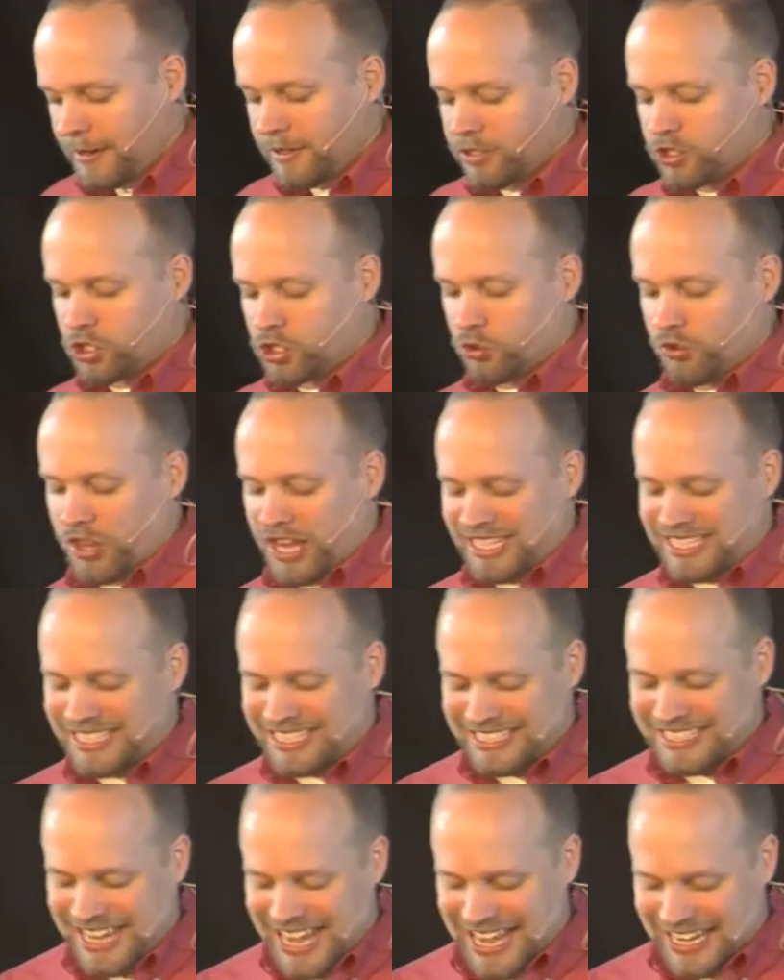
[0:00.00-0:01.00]
So they
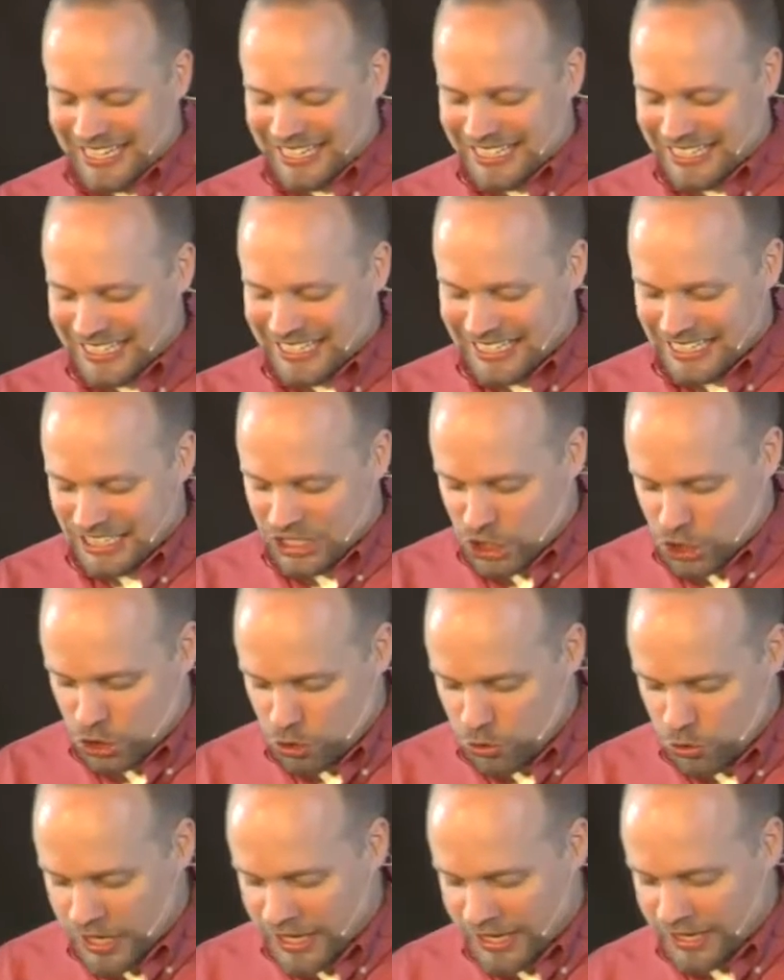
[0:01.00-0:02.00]
said
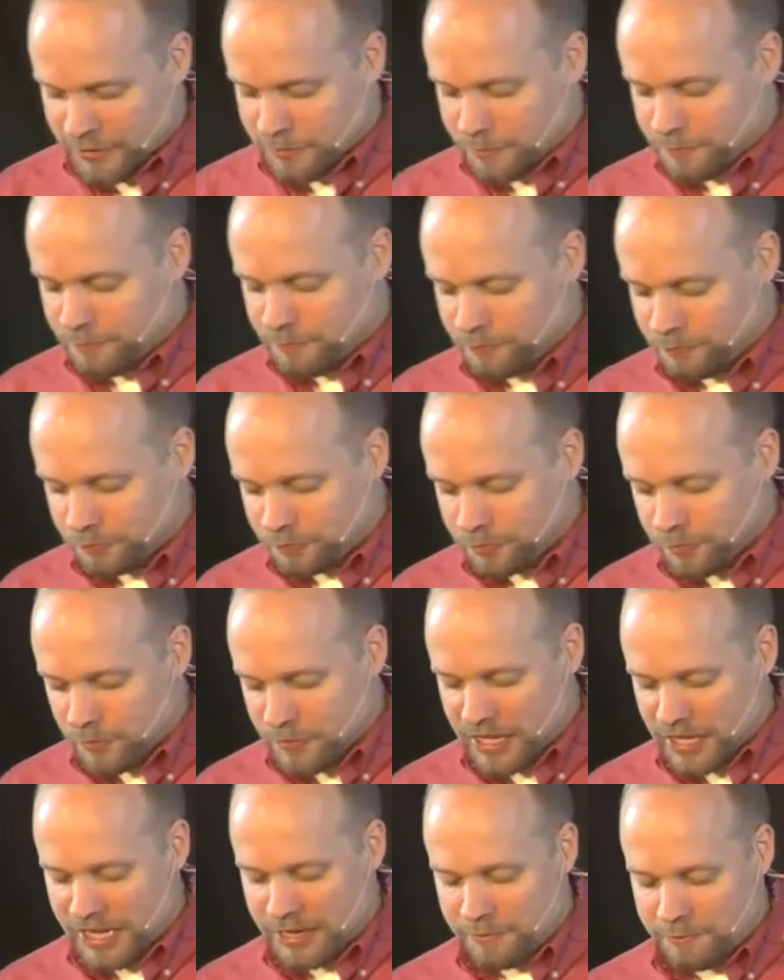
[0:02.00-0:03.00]
to him,
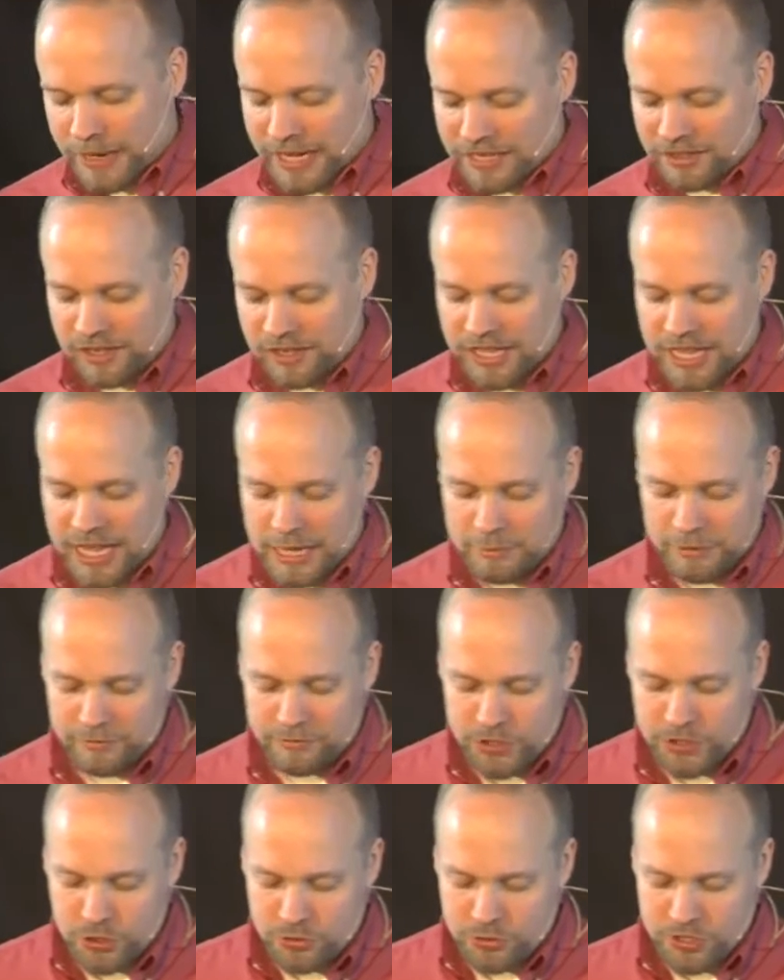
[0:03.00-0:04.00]
"In Bethlehem of
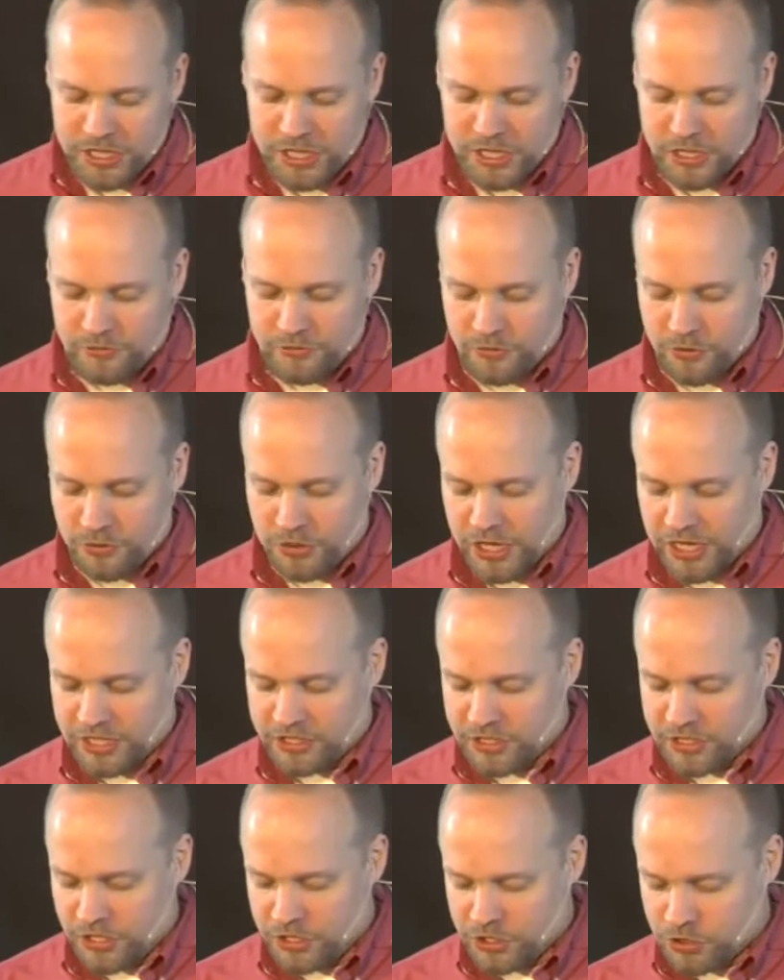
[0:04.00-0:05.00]
Judea, for
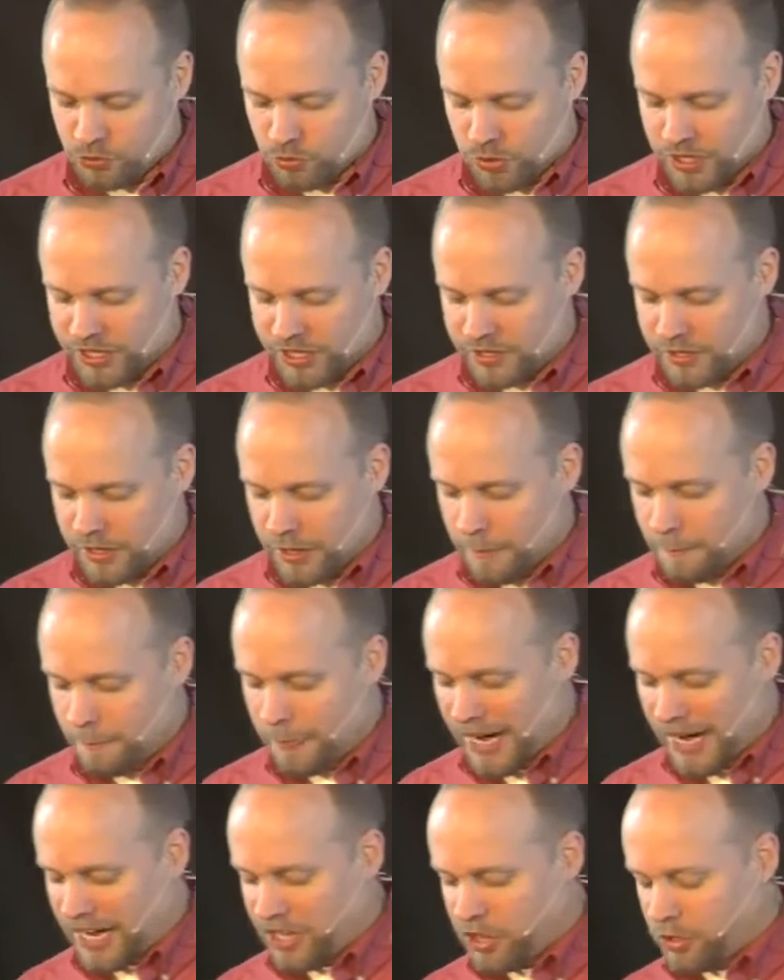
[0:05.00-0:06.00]
thus it is written
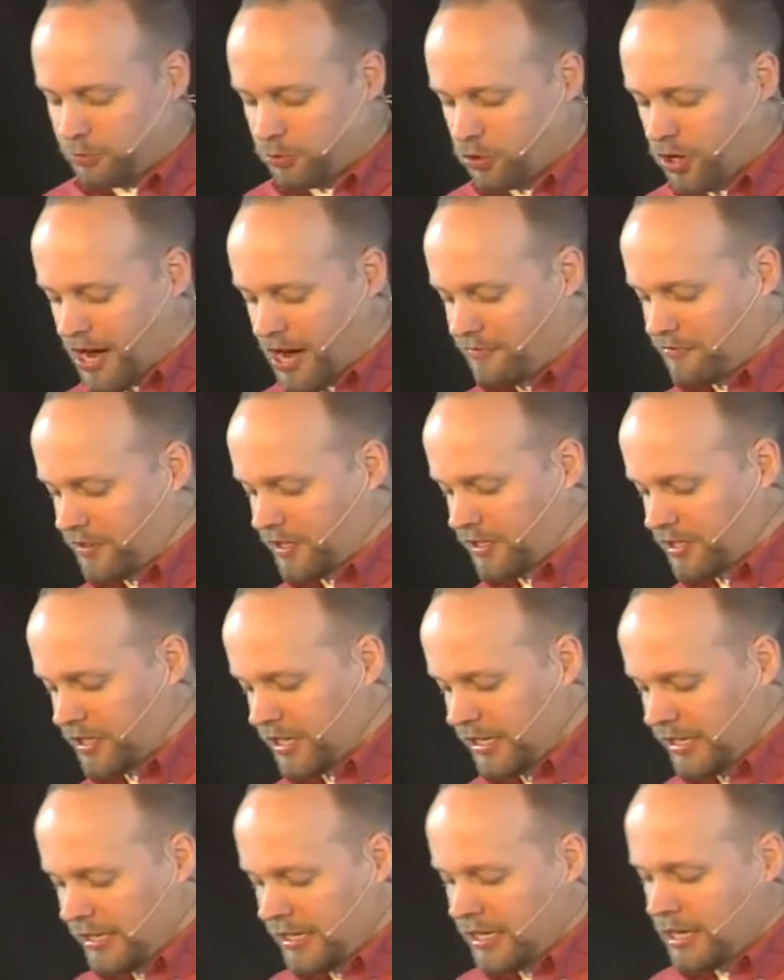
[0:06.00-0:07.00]
by the prophet,
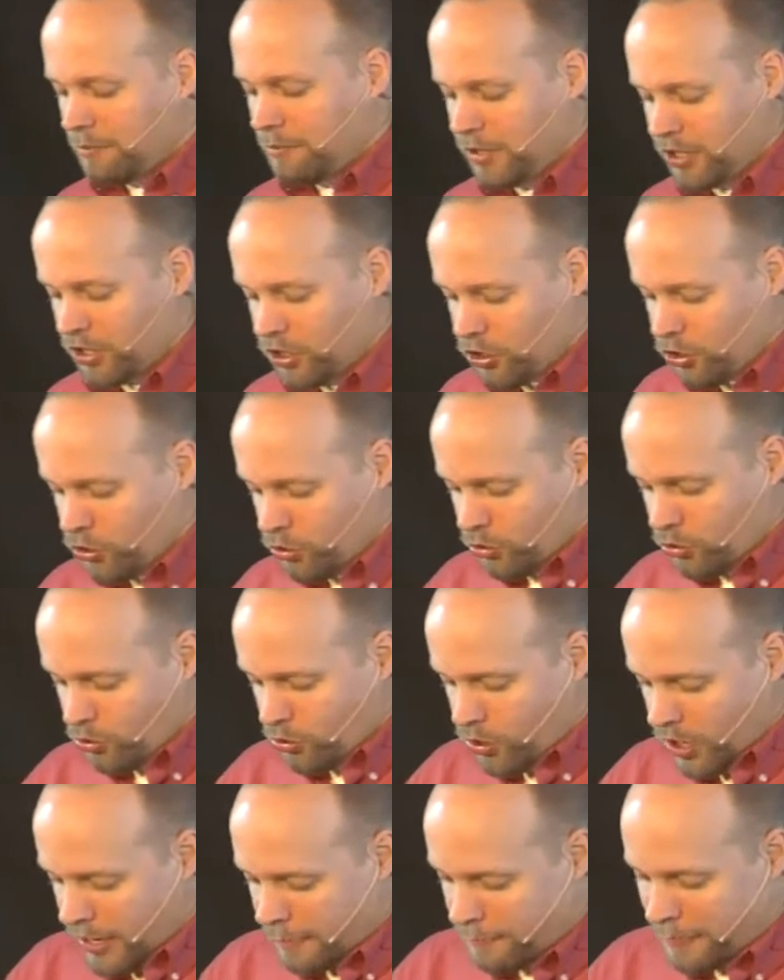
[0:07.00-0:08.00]
but
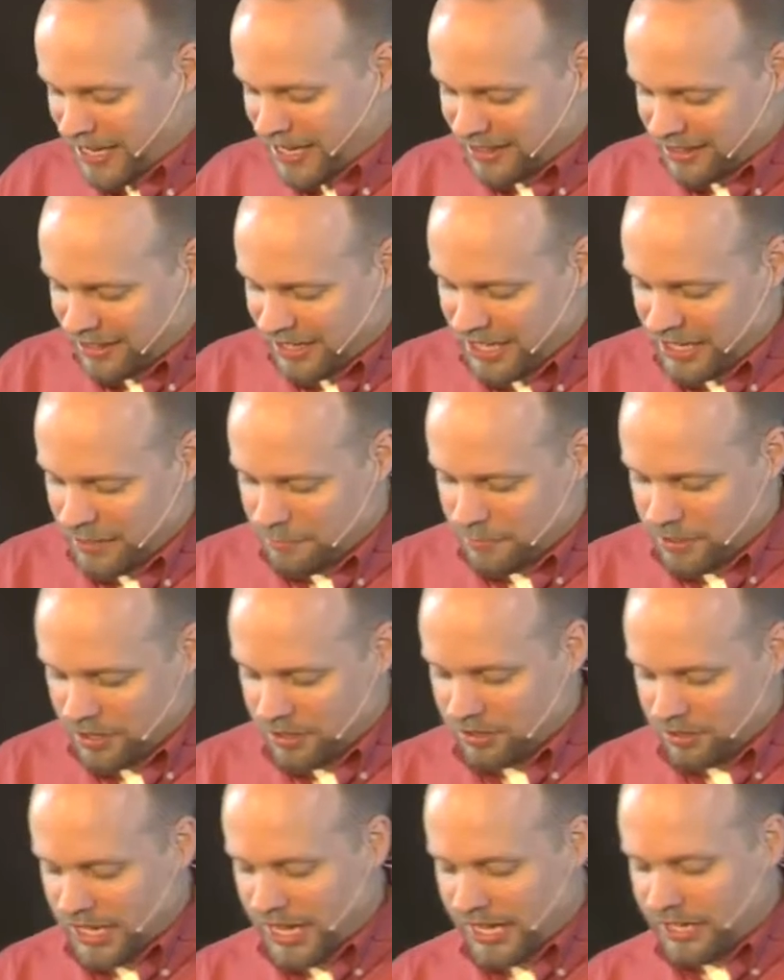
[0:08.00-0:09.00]
you, Bethlehem, in
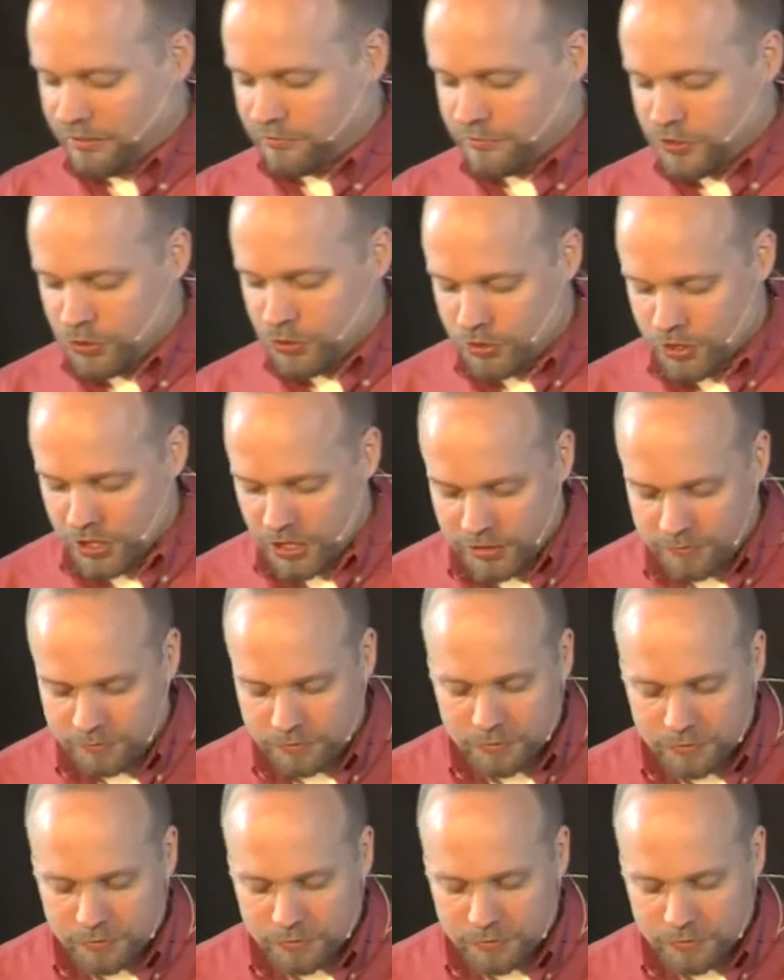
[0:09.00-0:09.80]
the land of Judah,